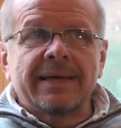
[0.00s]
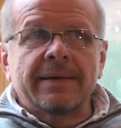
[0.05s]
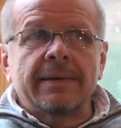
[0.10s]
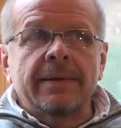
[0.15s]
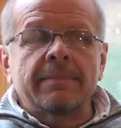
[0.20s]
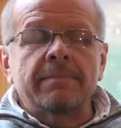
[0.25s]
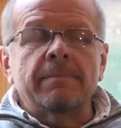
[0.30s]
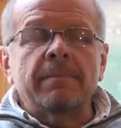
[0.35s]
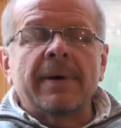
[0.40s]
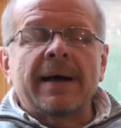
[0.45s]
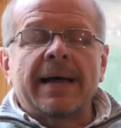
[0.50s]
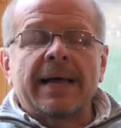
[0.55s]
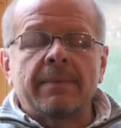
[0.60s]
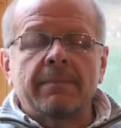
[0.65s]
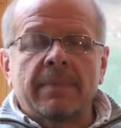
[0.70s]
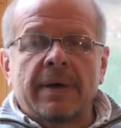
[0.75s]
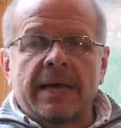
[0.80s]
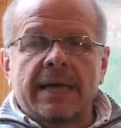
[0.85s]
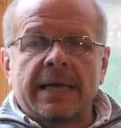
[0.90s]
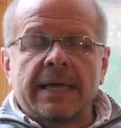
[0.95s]
In my
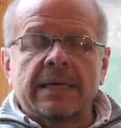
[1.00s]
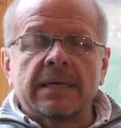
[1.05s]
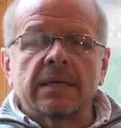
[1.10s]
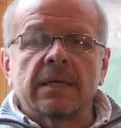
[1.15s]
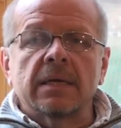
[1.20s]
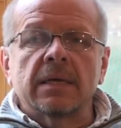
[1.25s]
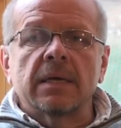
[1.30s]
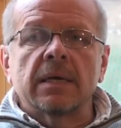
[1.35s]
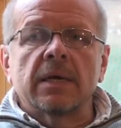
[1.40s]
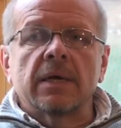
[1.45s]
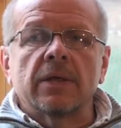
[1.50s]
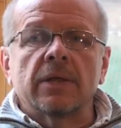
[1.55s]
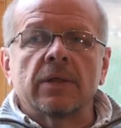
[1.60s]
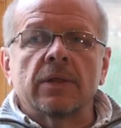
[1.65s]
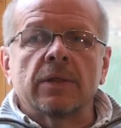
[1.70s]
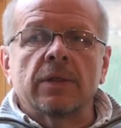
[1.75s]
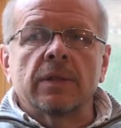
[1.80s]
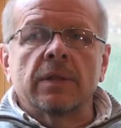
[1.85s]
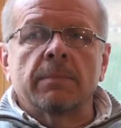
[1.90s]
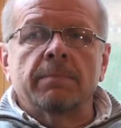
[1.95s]
mind,
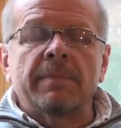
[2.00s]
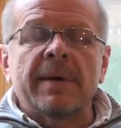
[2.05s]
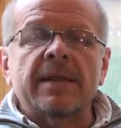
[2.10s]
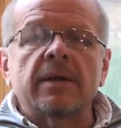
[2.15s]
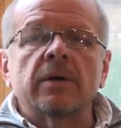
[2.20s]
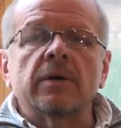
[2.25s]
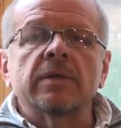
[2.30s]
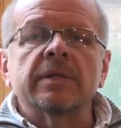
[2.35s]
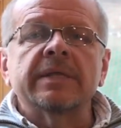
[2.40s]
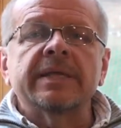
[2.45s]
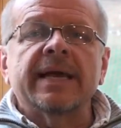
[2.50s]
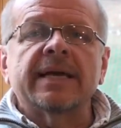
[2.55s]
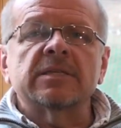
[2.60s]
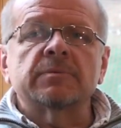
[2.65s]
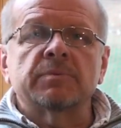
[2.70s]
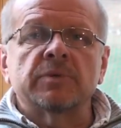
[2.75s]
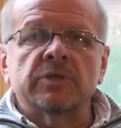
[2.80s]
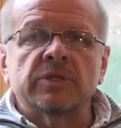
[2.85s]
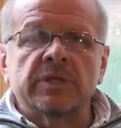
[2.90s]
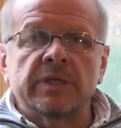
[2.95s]
the better the
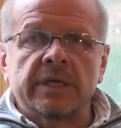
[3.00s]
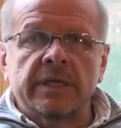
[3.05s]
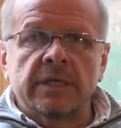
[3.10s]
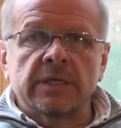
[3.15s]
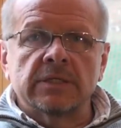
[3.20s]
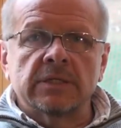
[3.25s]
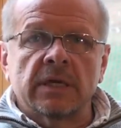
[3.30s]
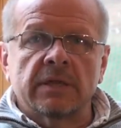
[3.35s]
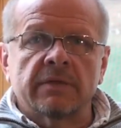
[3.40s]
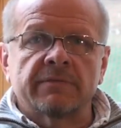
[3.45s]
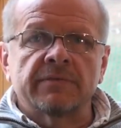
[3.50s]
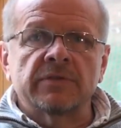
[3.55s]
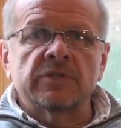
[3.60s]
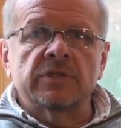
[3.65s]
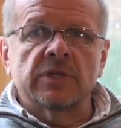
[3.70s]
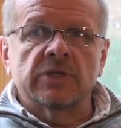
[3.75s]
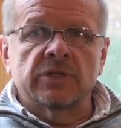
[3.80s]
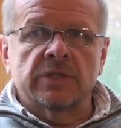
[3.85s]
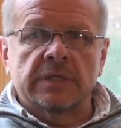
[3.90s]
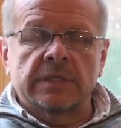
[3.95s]
expertise of the
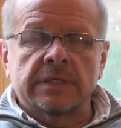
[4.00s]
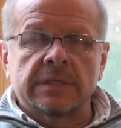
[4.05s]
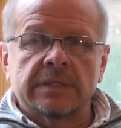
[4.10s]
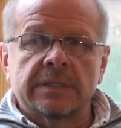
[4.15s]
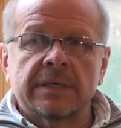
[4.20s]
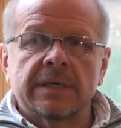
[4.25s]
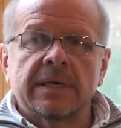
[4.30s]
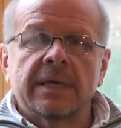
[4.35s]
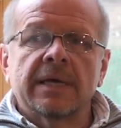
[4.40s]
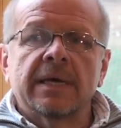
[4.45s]
physician,